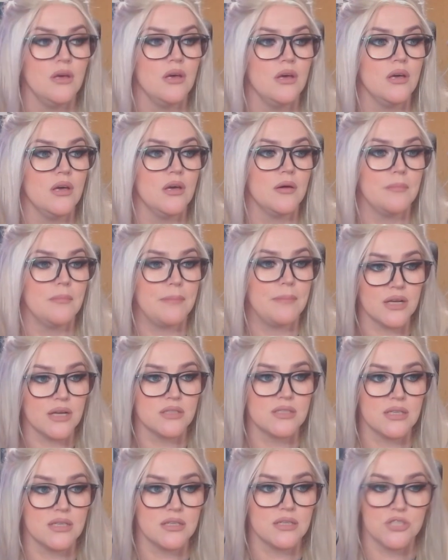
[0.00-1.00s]
because it
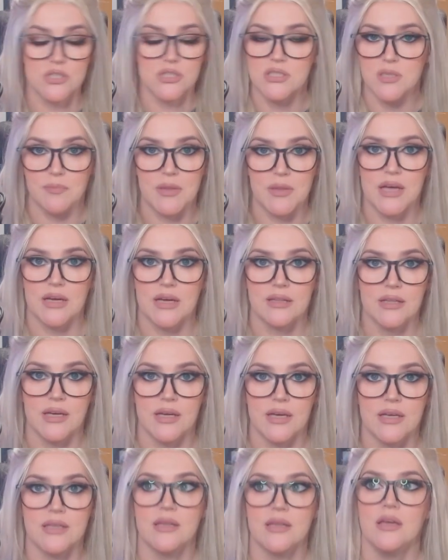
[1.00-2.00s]
is just a black
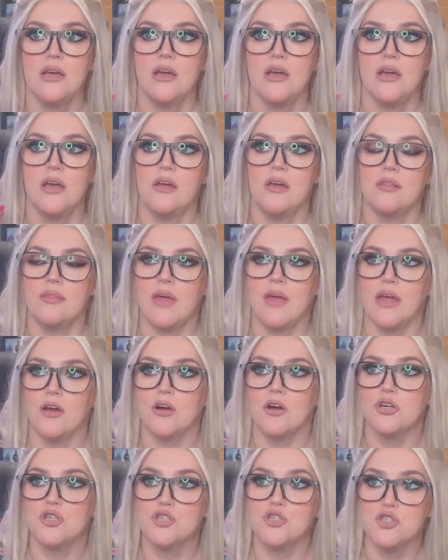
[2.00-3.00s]
legging. They are
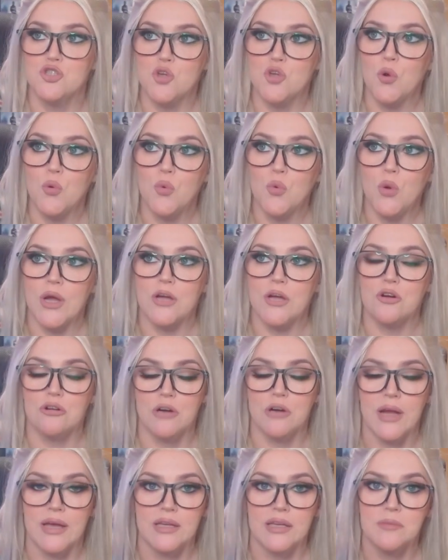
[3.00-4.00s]
so
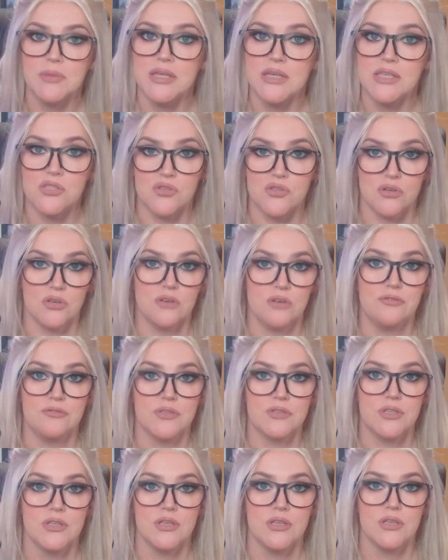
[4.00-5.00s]
incredibly soft.
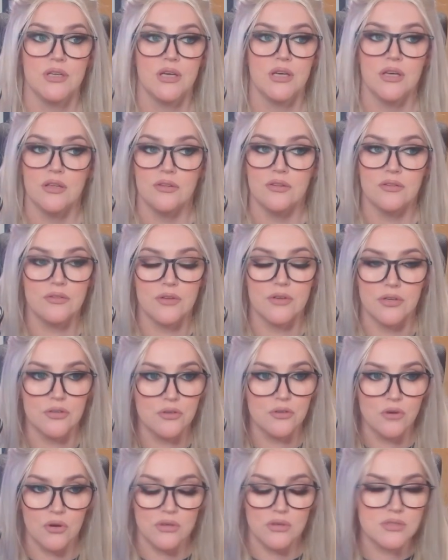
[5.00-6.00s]
They're
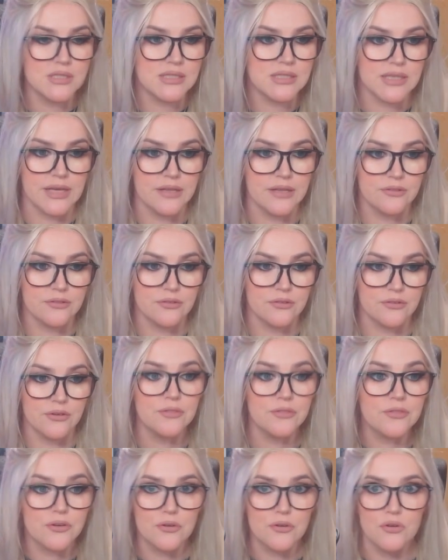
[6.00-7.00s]
non-see-through.
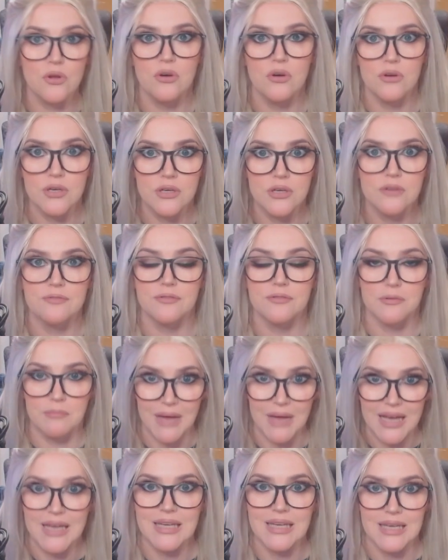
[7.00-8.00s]
They're long enough for my
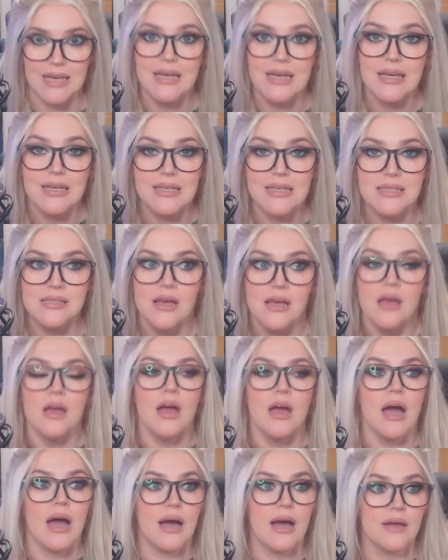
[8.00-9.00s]
legs,
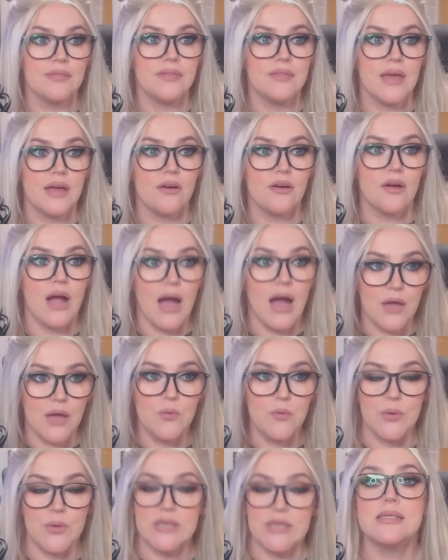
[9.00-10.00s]
and they are
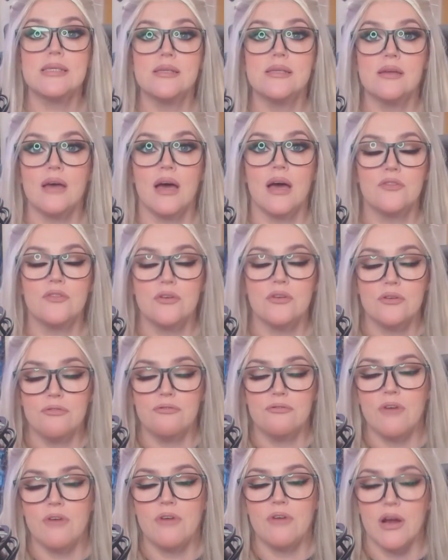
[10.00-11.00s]
high-waisted, and they're
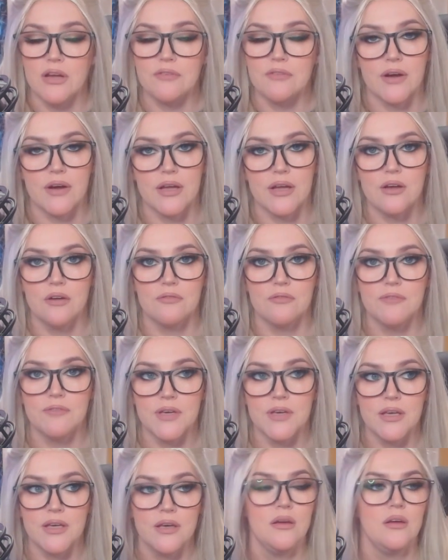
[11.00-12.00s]
very, very comfy.
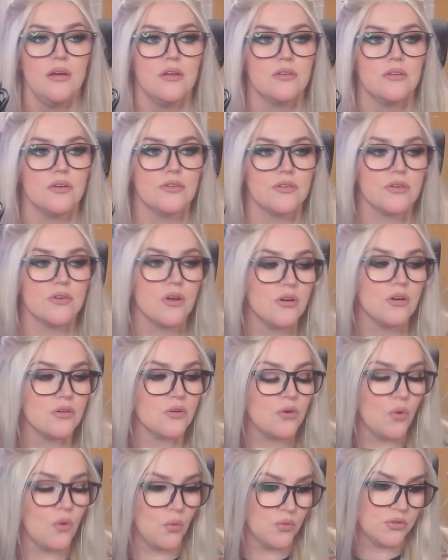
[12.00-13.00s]
Now, they're not
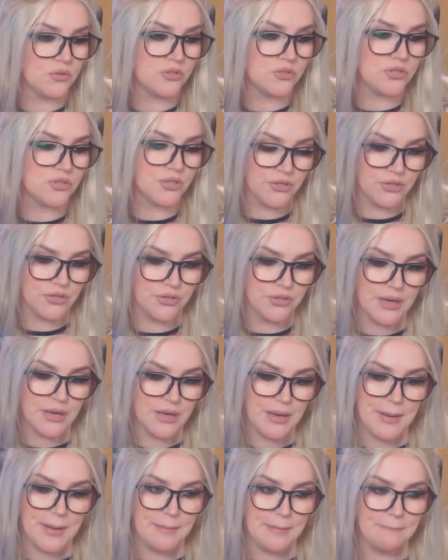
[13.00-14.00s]
going to...
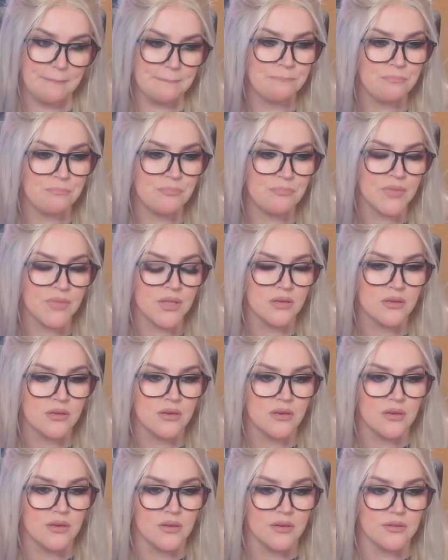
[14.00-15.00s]

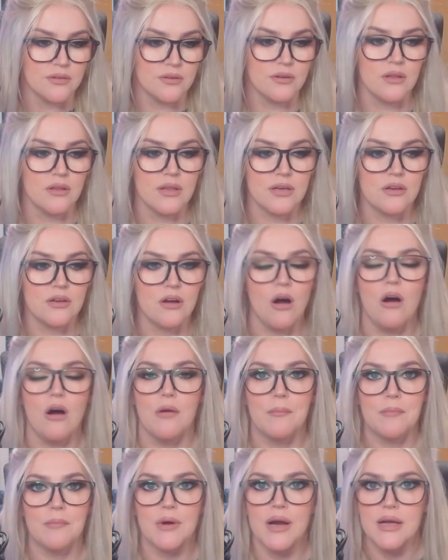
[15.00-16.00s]
they're not like compressed